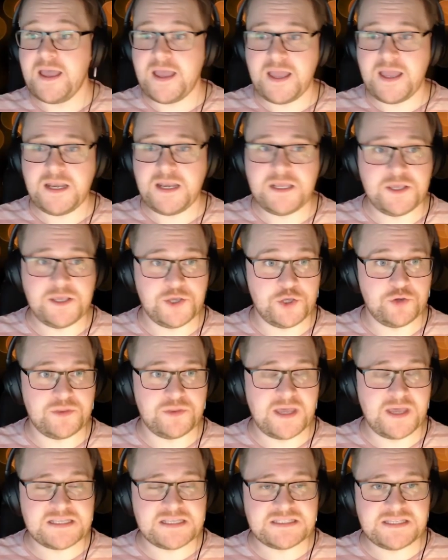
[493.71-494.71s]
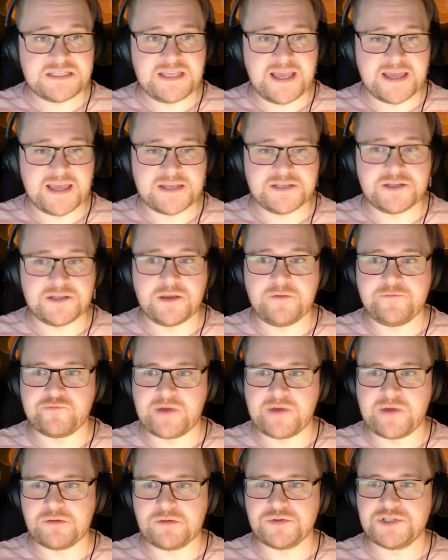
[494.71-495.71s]
Anywho, that is the end of
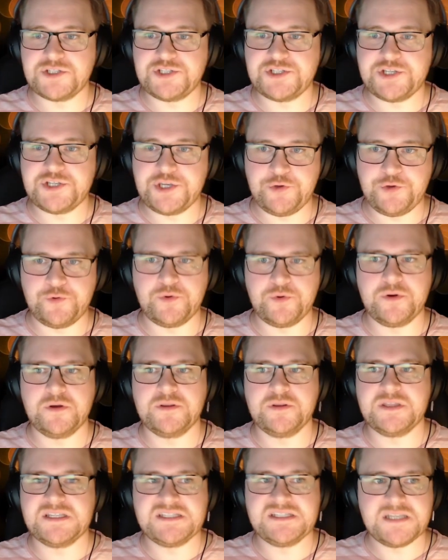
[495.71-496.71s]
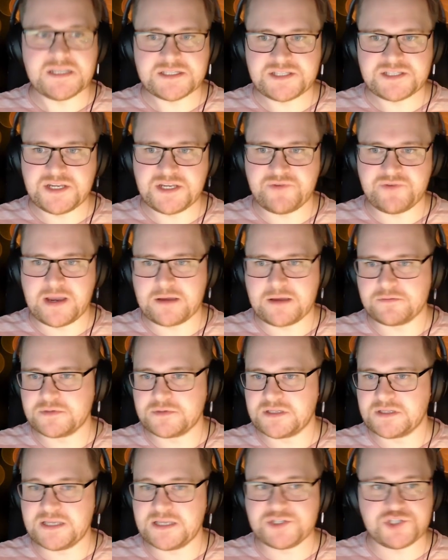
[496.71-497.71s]
round 2, the Disney
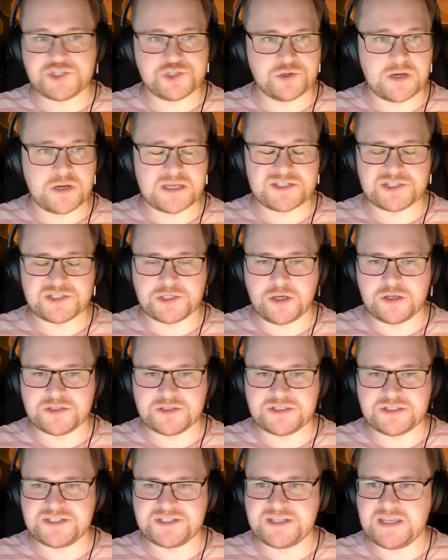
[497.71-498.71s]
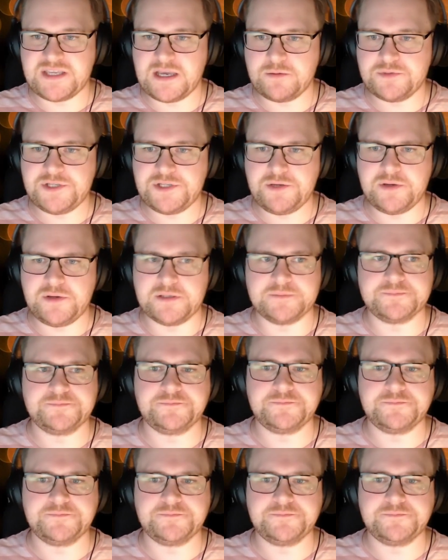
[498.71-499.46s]
round. Let us show our scores and see how we're doing.